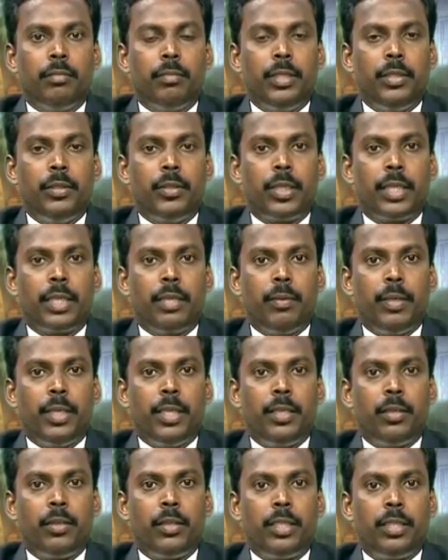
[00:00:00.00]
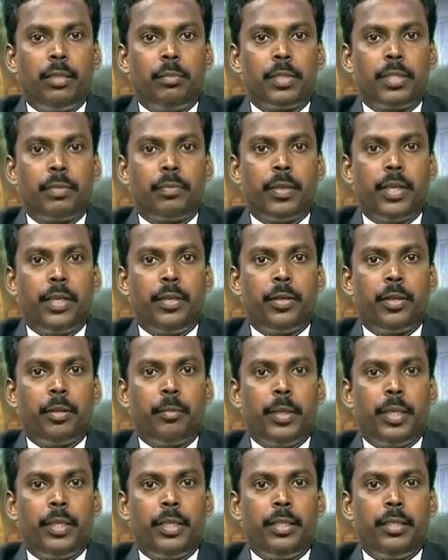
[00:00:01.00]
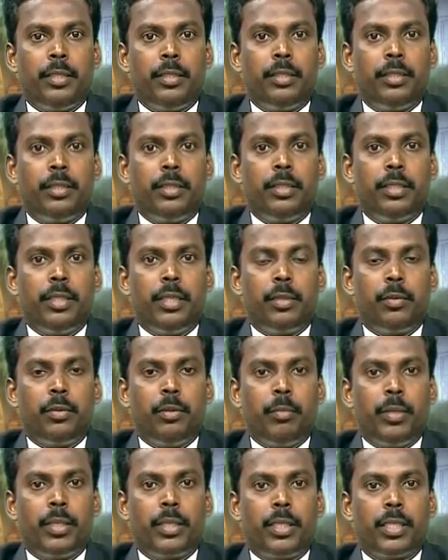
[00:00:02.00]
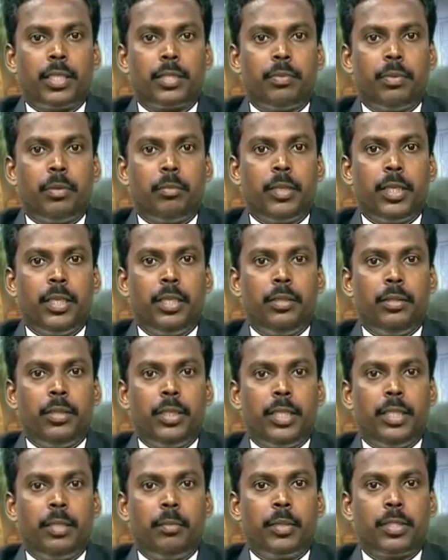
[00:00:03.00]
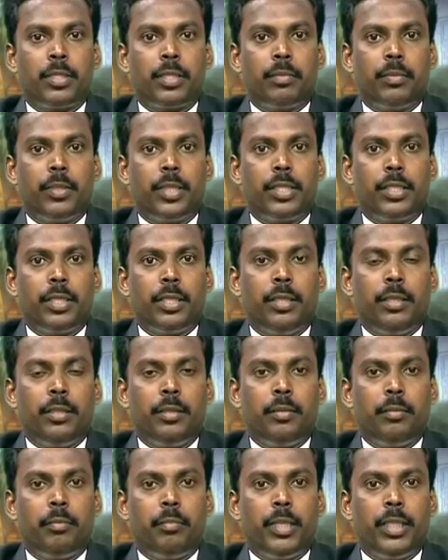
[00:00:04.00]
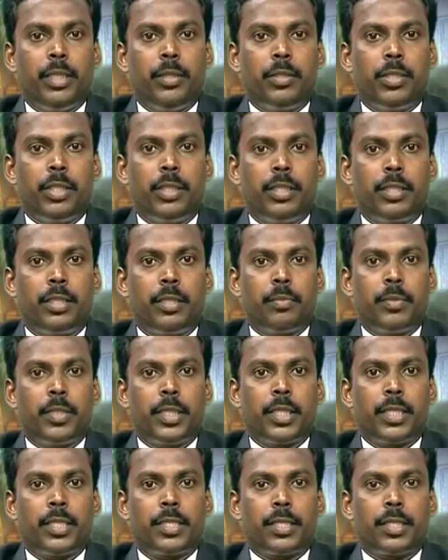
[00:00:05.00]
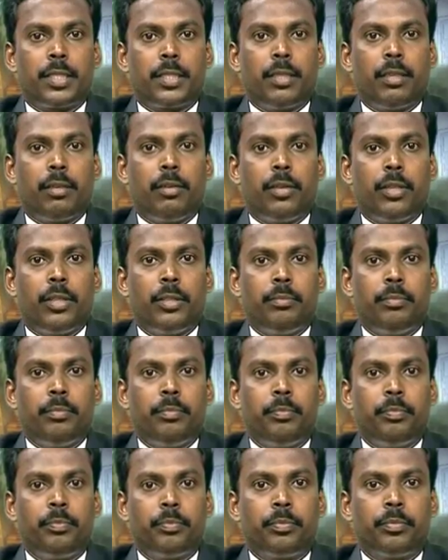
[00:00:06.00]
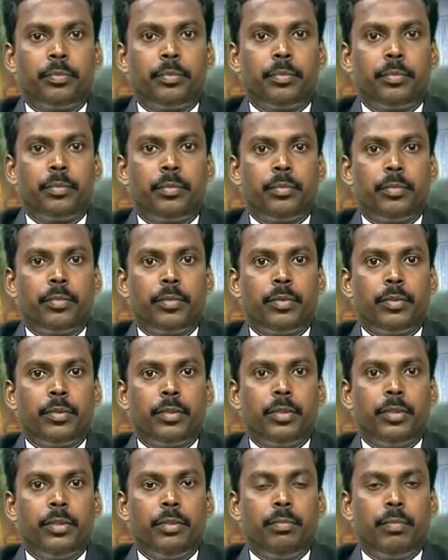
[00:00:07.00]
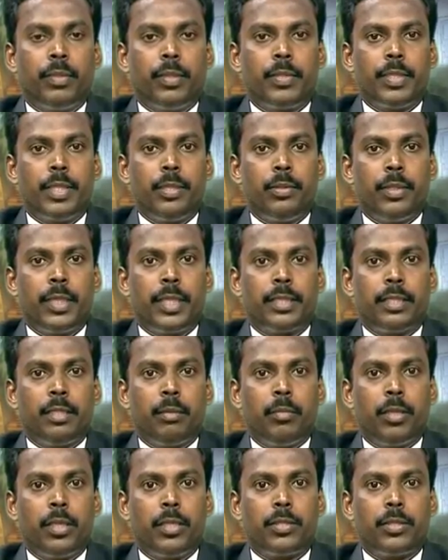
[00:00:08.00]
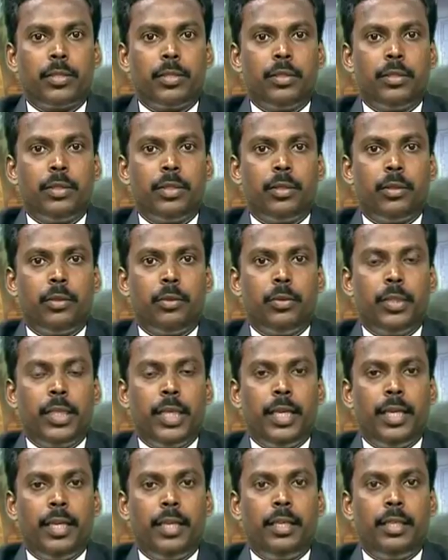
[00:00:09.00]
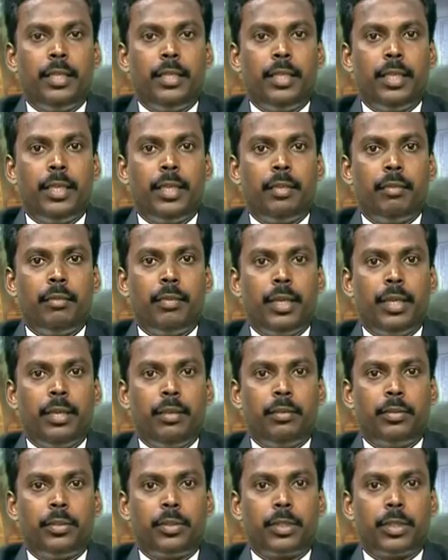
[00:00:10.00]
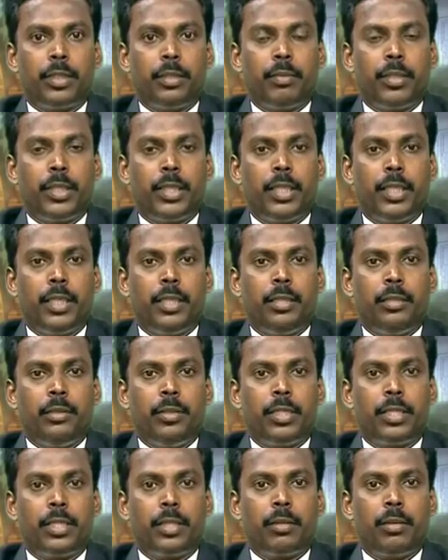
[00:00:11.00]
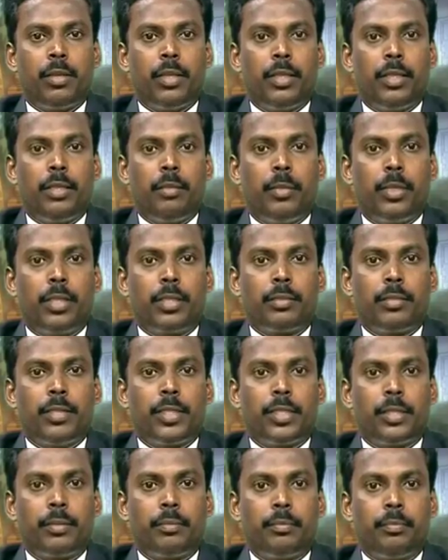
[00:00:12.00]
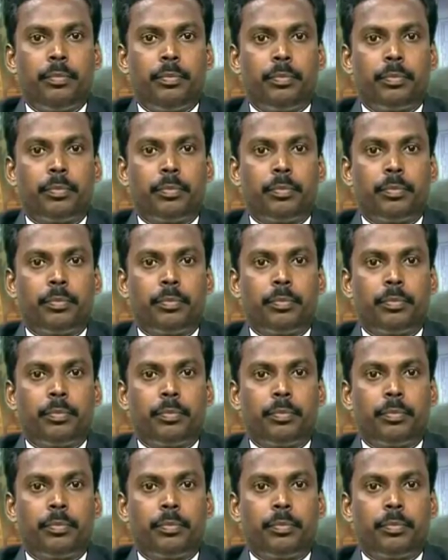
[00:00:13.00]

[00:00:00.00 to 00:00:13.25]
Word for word: When you are given a non-deterministic finite automaton, it could be transformed into a deterministic version by using the subset construction algorithm. We have seen one example also how the NFA was converted into its equivalent deterministic version.